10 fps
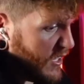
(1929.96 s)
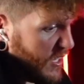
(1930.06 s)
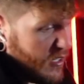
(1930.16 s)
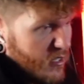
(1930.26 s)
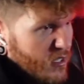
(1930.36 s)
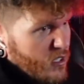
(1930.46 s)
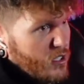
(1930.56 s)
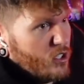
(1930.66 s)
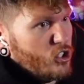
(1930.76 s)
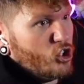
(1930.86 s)
at the end.
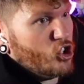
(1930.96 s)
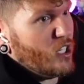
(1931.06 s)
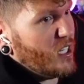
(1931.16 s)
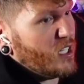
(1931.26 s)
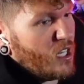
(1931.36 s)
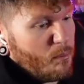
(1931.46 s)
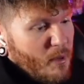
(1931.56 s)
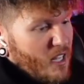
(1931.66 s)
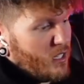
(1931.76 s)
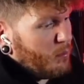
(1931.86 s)
She ended
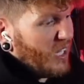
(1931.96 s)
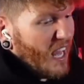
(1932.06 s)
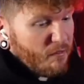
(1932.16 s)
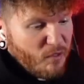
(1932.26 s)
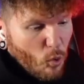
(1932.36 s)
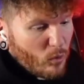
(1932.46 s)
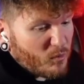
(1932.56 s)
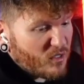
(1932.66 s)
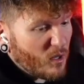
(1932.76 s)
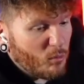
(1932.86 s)
up on a
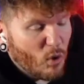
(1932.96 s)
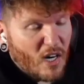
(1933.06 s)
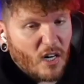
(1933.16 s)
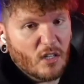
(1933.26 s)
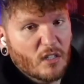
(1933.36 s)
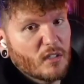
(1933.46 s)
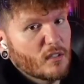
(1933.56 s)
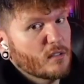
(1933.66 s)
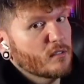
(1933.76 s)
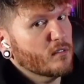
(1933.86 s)
platform somewhere.
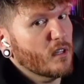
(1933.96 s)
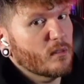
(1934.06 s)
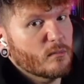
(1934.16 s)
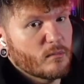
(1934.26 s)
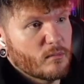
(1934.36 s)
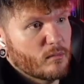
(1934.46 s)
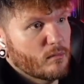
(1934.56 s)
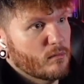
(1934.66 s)
Something.